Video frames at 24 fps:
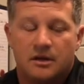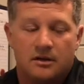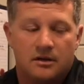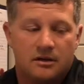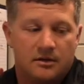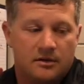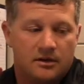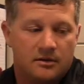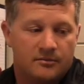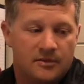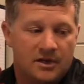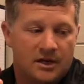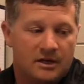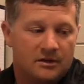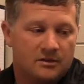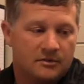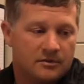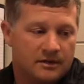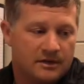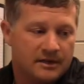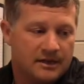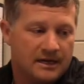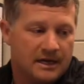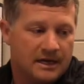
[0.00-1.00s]
Um, not
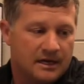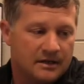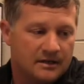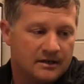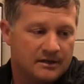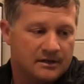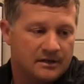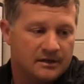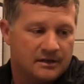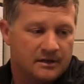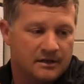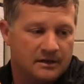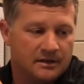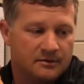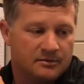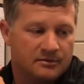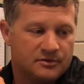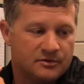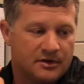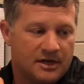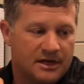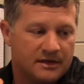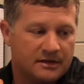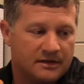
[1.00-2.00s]
only that, it
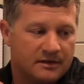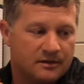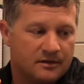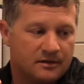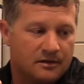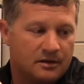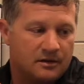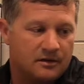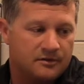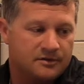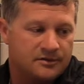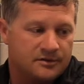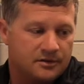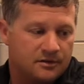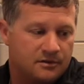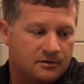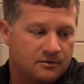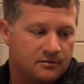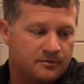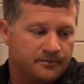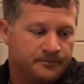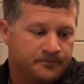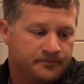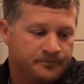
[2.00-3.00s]
helps Riddell
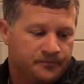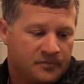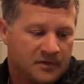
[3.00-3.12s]
also